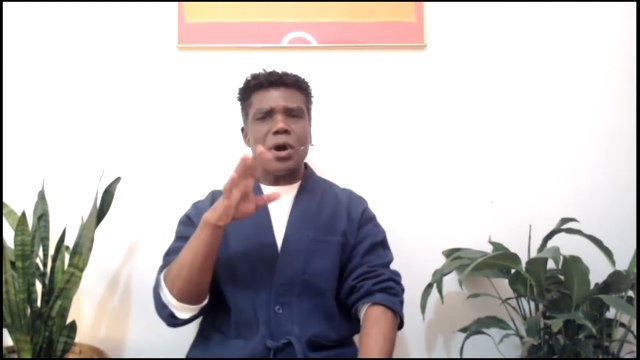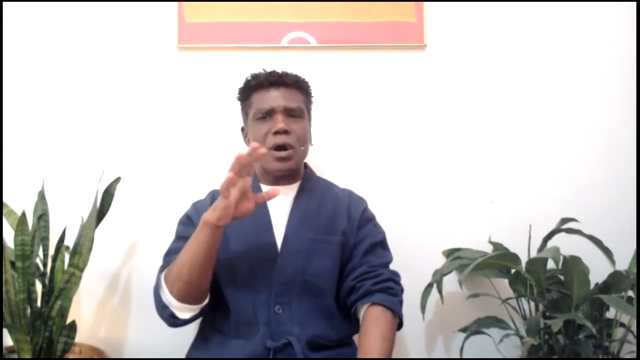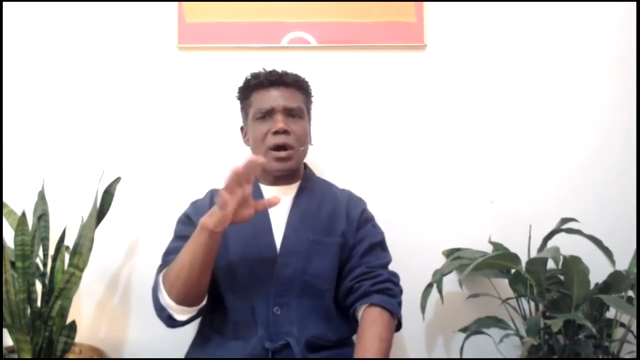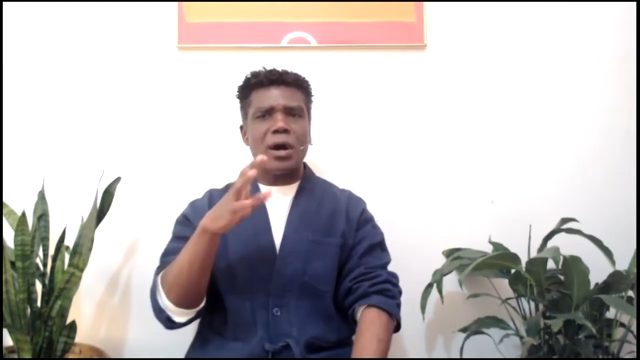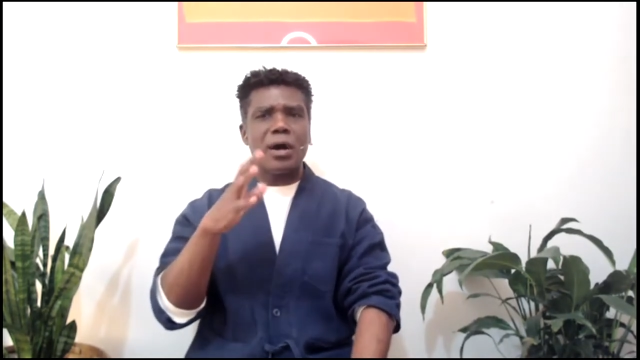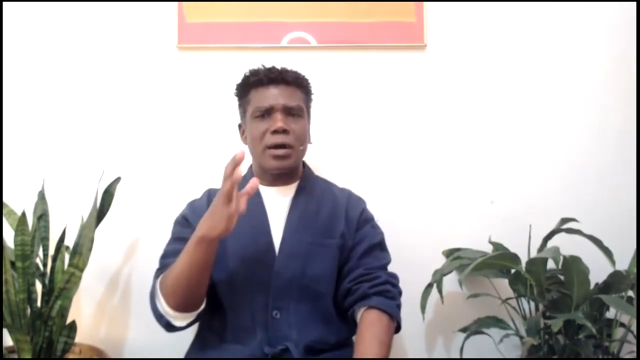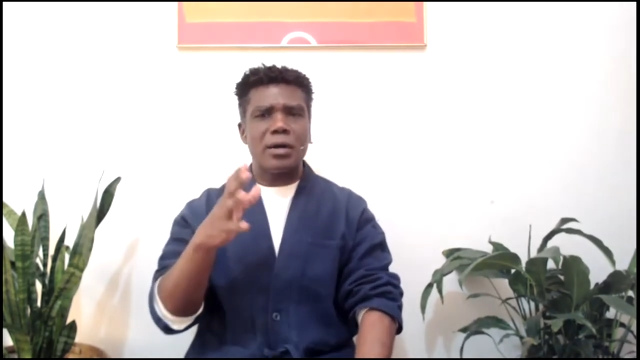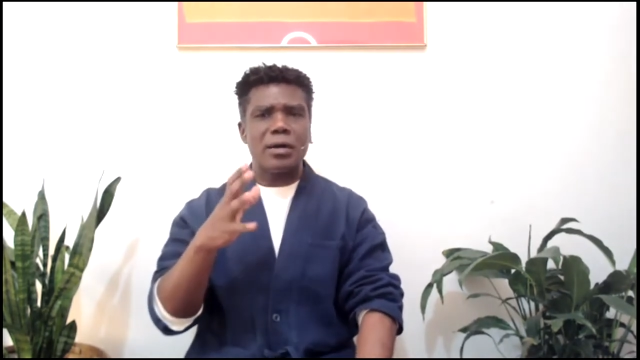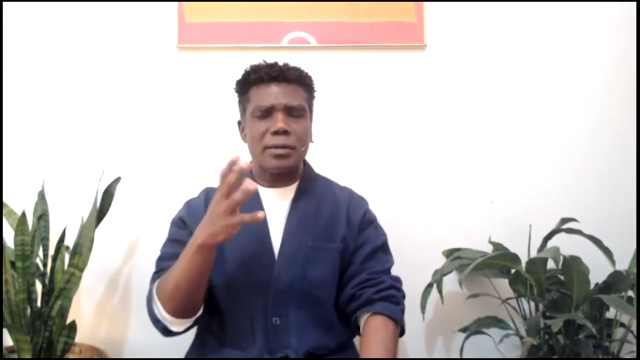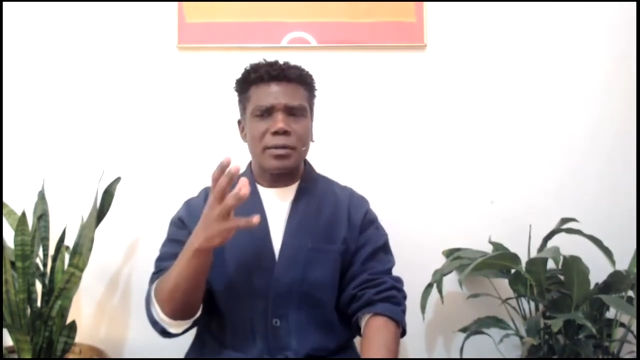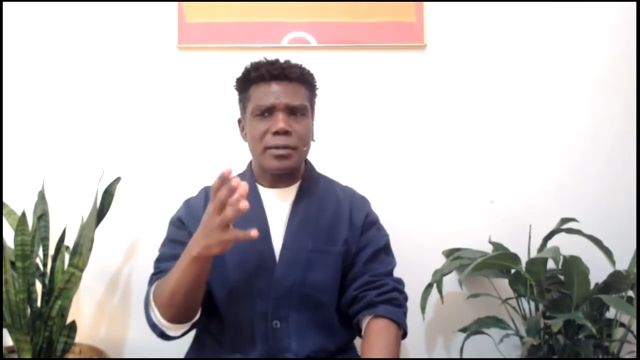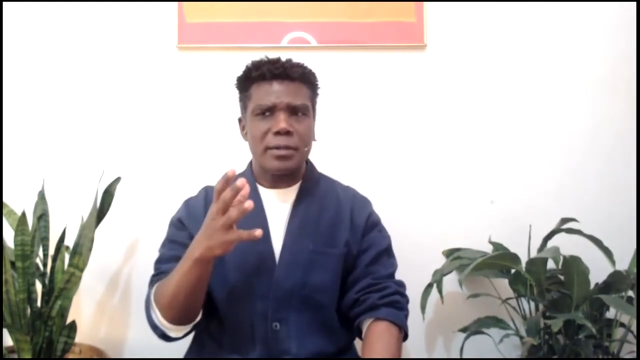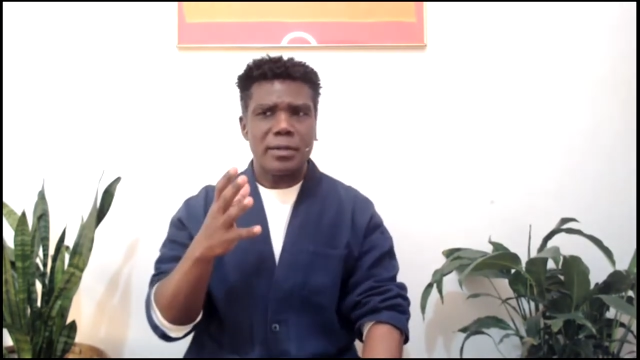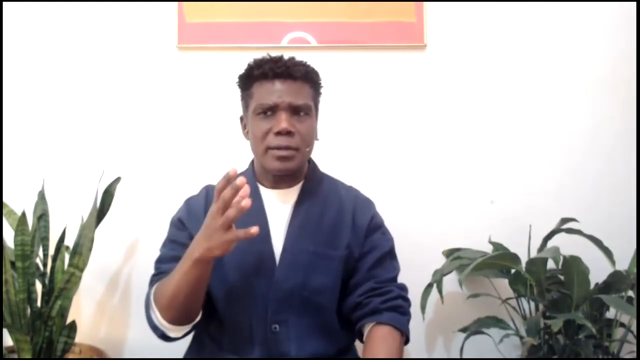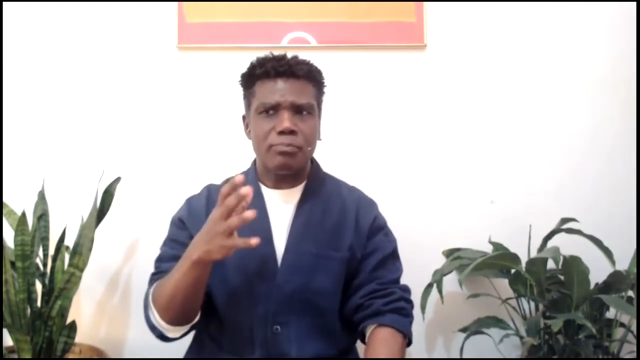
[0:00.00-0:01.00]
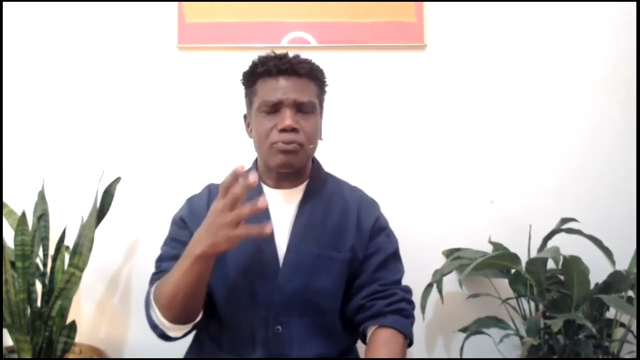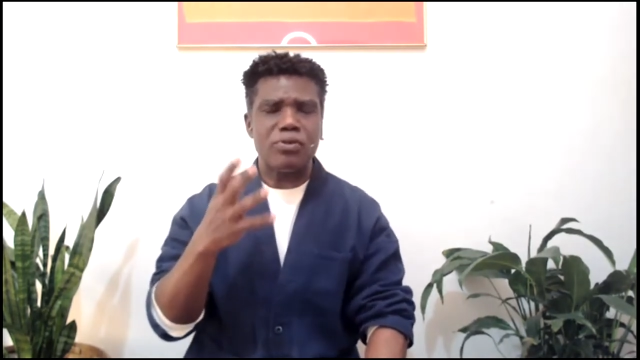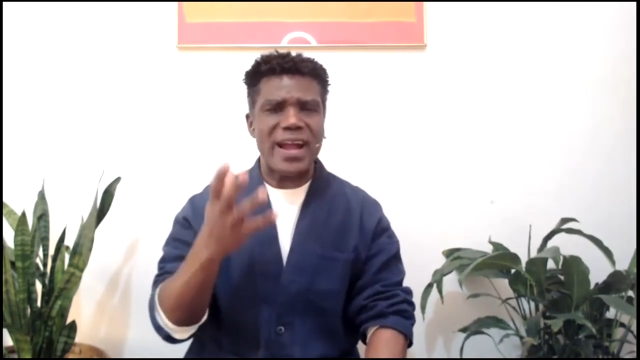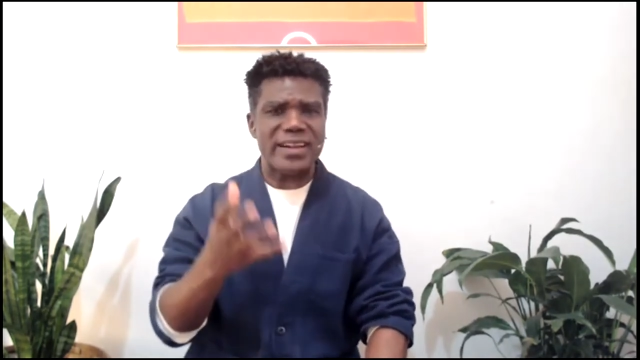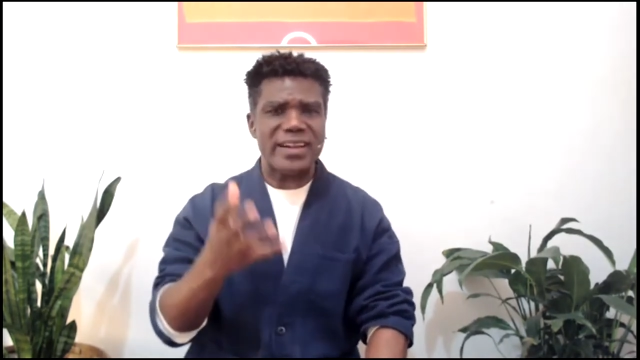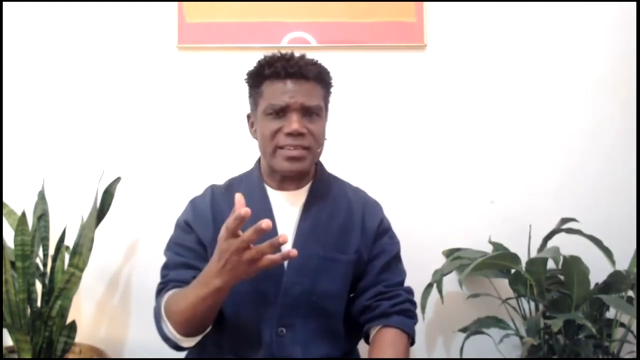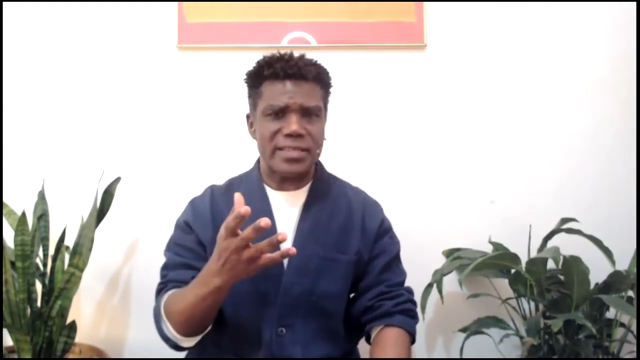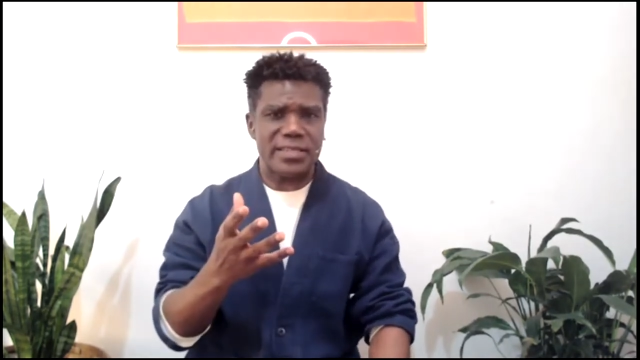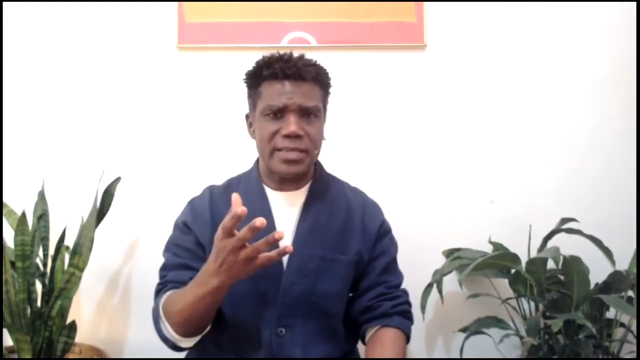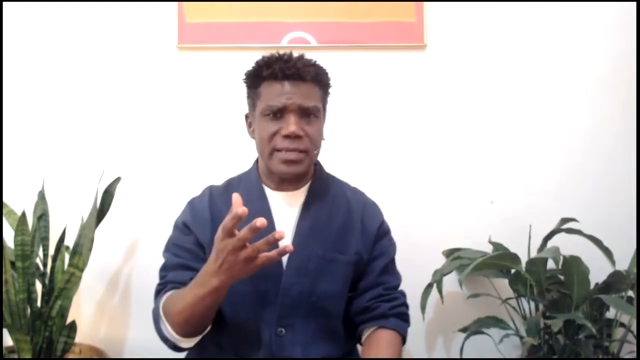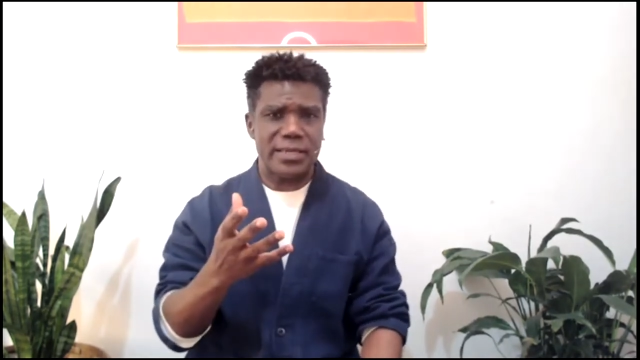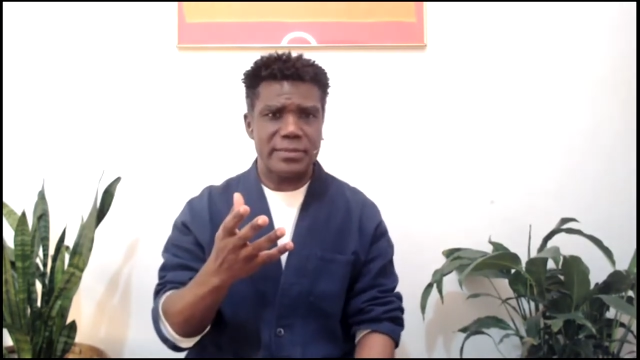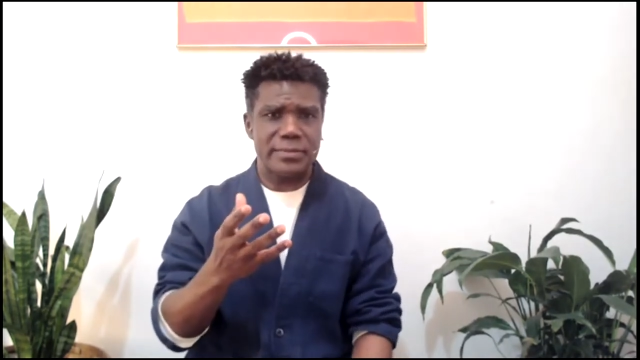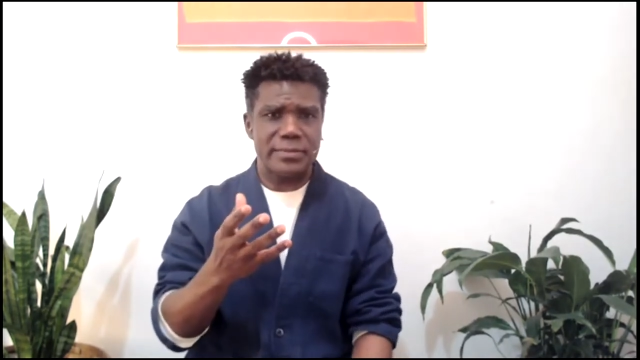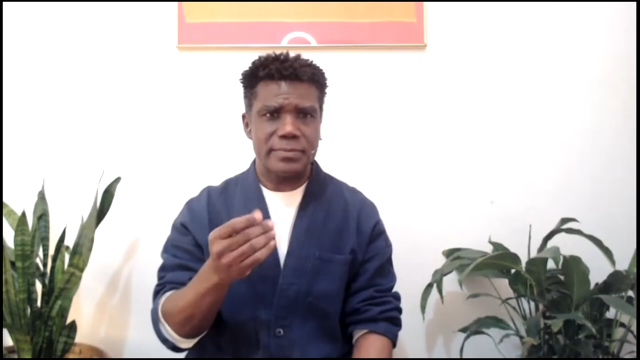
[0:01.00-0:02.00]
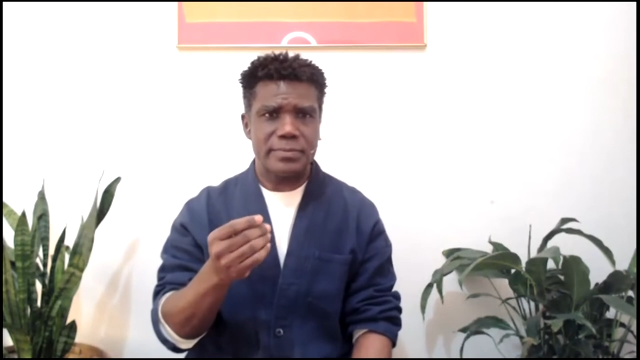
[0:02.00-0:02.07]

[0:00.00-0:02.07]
are practicing,